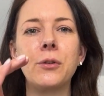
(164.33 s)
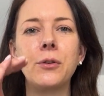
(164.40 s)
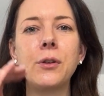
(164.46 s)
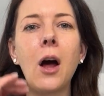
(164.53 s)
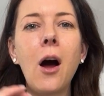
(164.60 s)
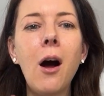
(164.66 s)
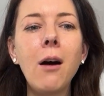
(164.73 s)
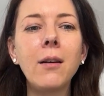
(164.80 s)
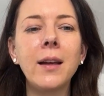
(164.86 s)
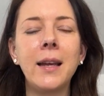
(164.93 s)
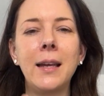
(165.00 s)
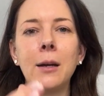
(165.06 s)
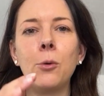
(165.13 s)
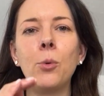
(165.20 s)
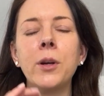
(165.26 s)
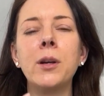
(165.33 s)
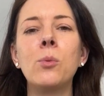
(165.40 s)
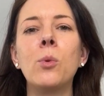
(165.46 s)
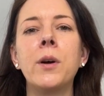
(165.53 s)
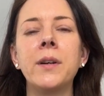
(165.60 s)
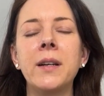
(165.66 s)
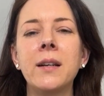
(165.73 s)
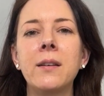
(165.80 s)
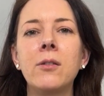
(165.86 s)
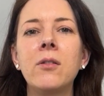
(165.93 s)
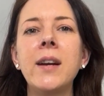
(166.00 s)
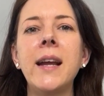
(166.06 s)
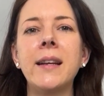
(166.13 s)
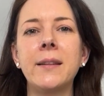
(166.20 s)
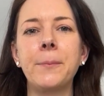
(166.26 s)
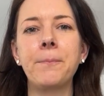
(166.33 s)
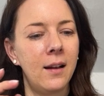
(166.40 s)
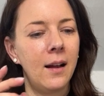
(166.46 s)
talking what I wanna create.